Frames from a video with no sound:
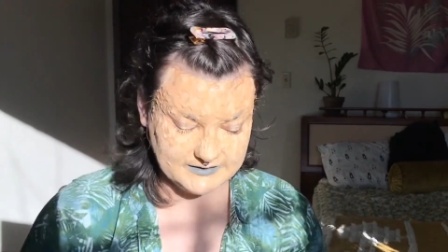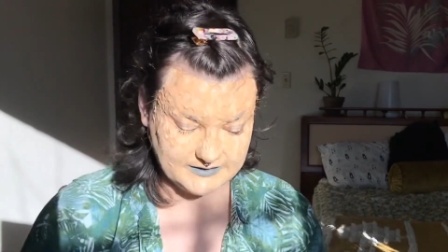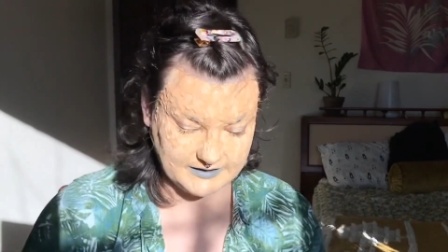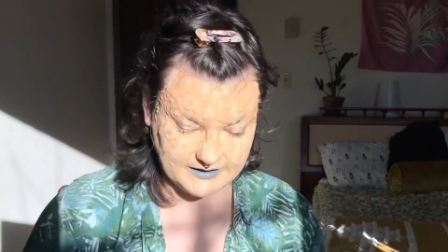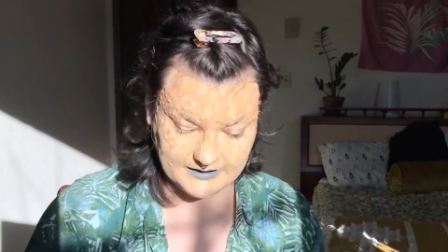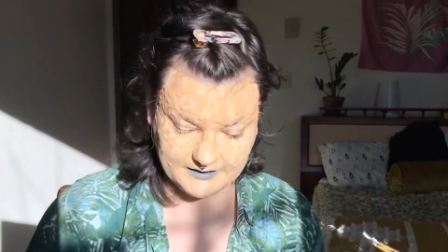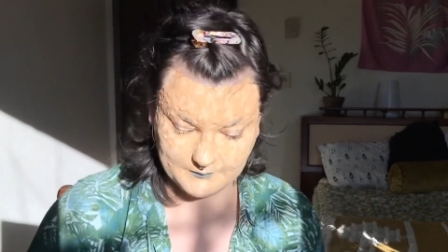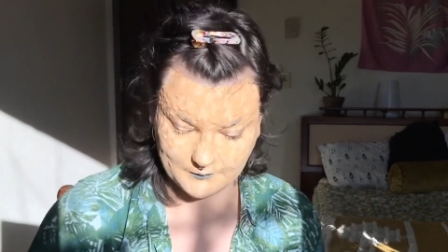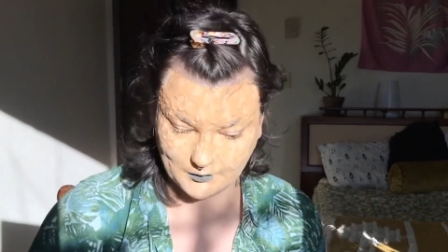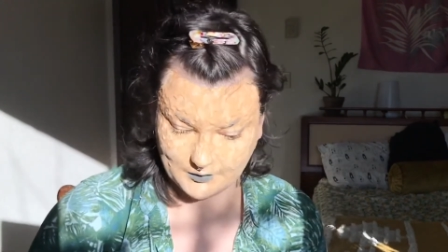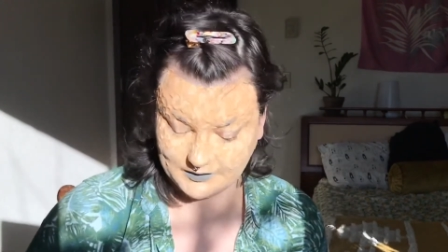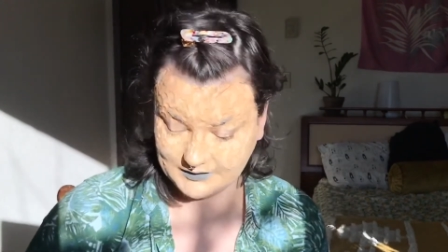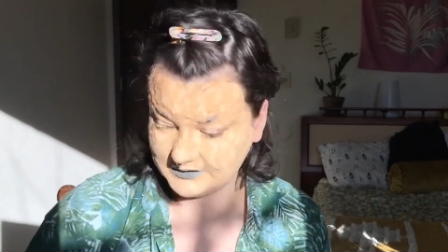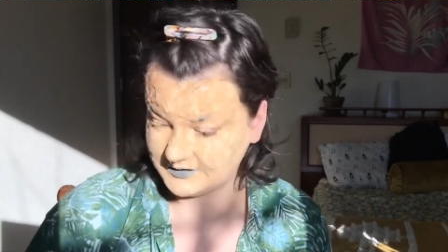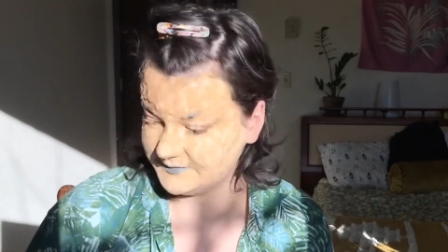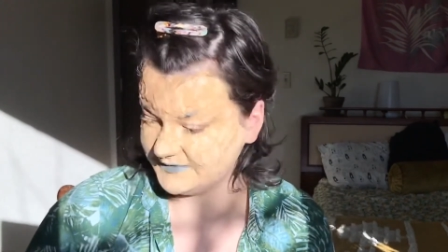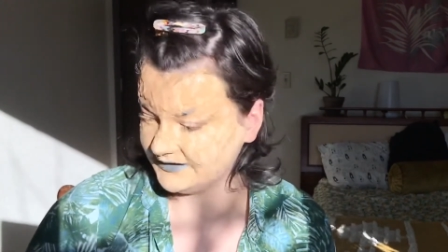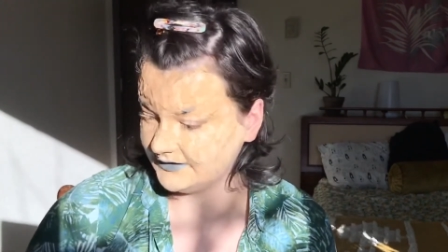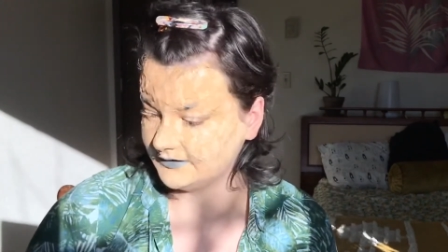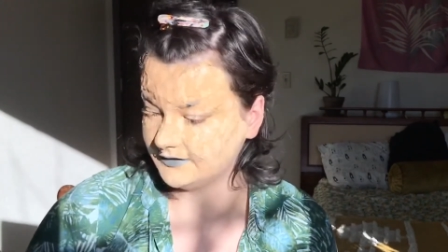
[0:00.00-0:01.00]
I am going to
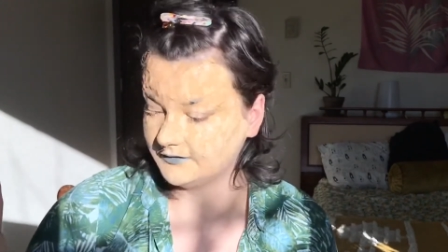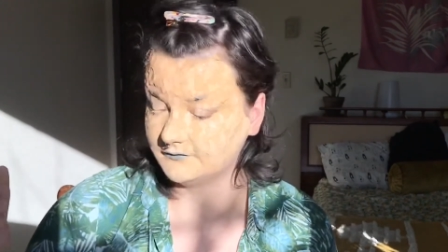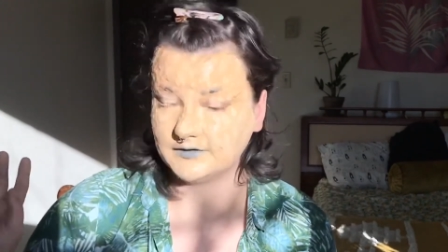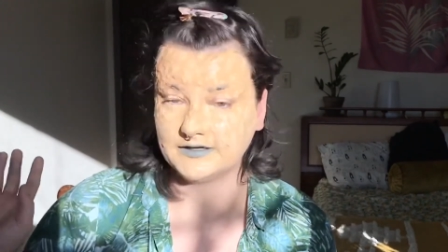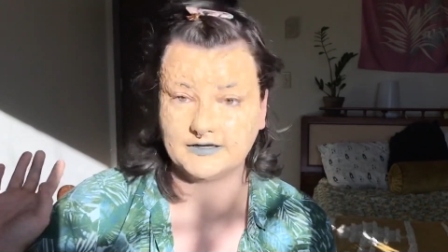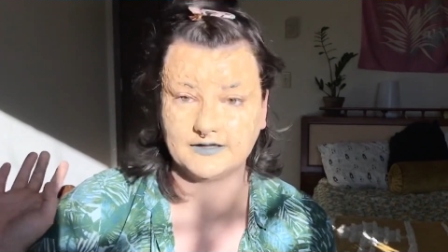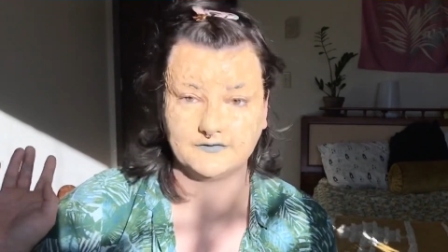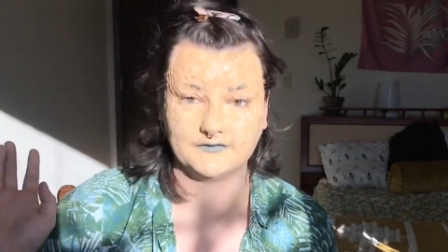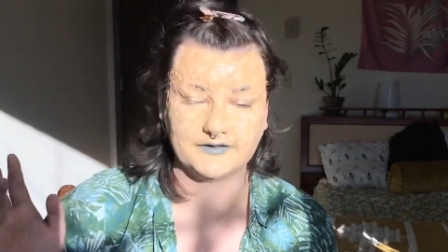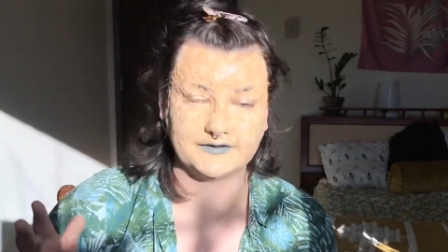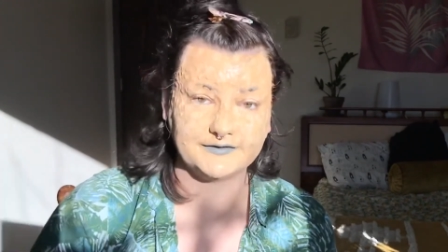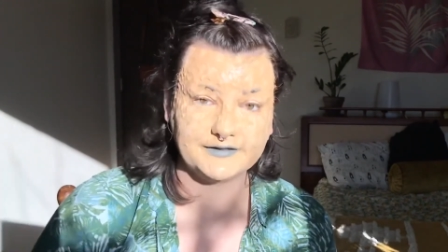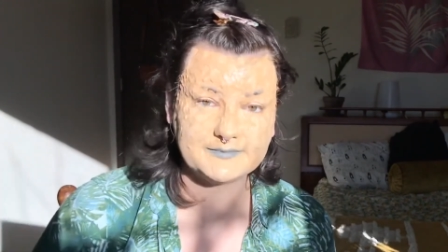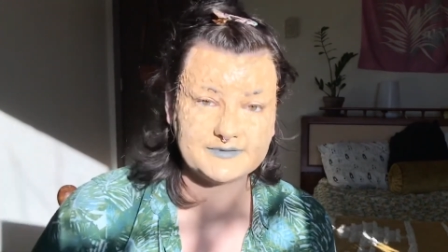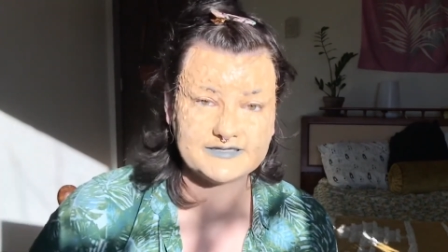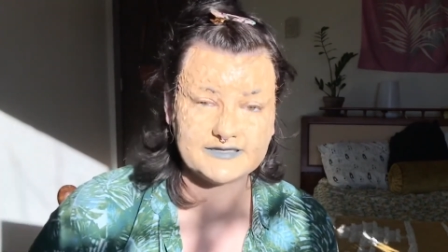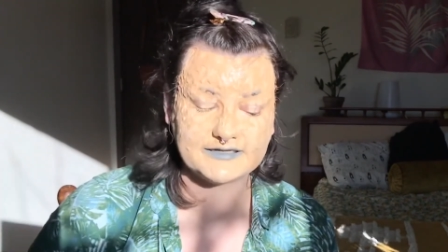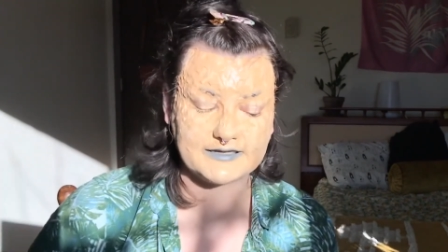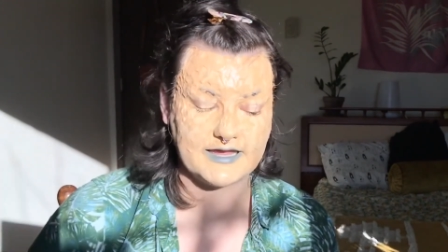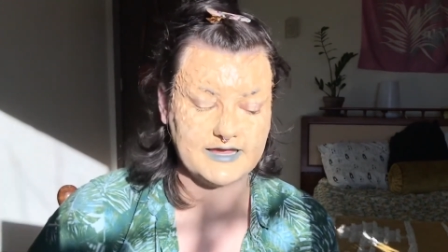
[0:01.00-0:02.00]
be getting rid of the
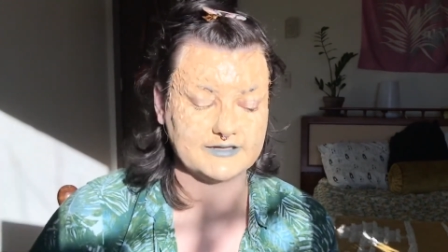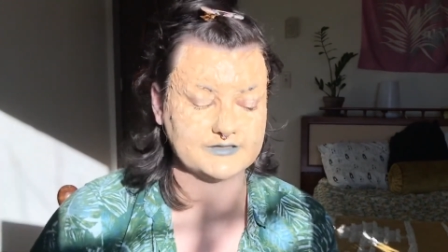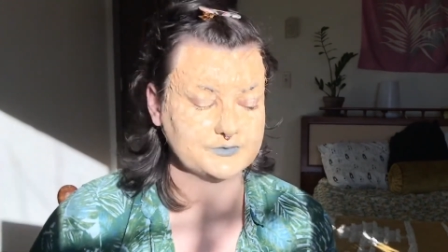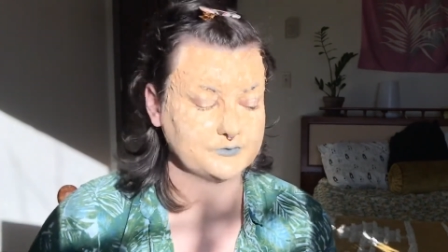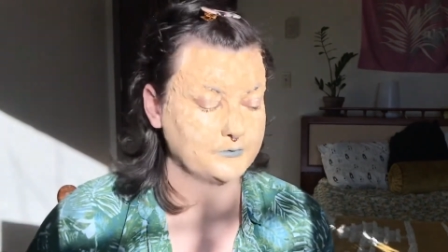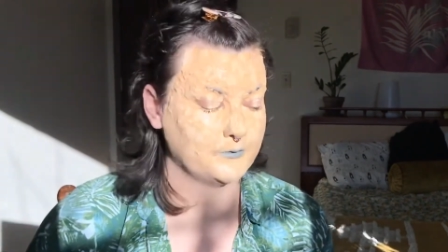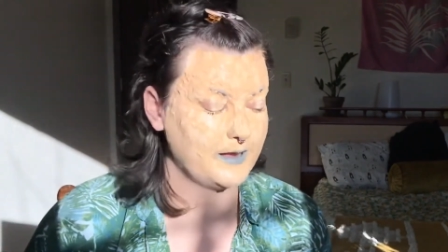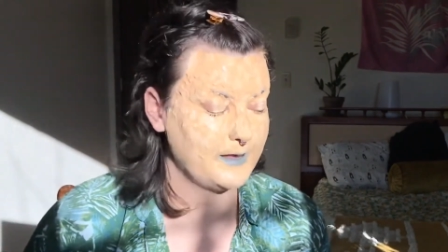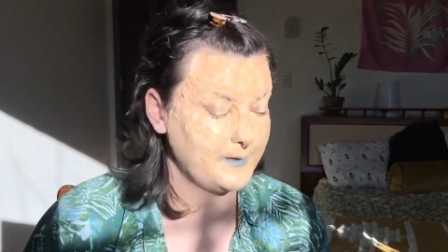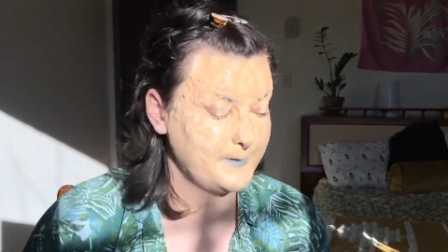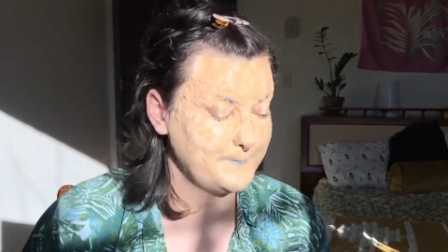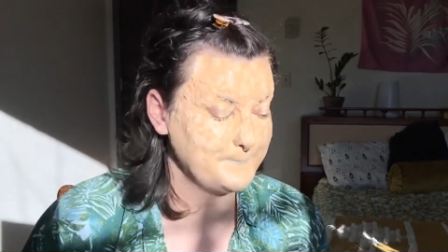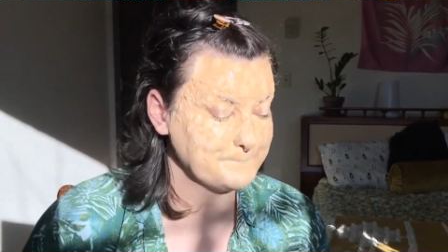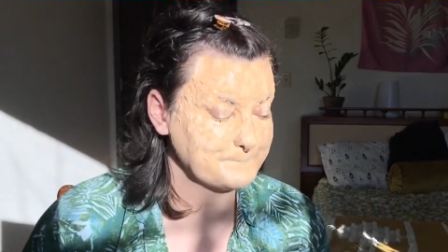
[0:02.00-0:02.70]
lipstick as well.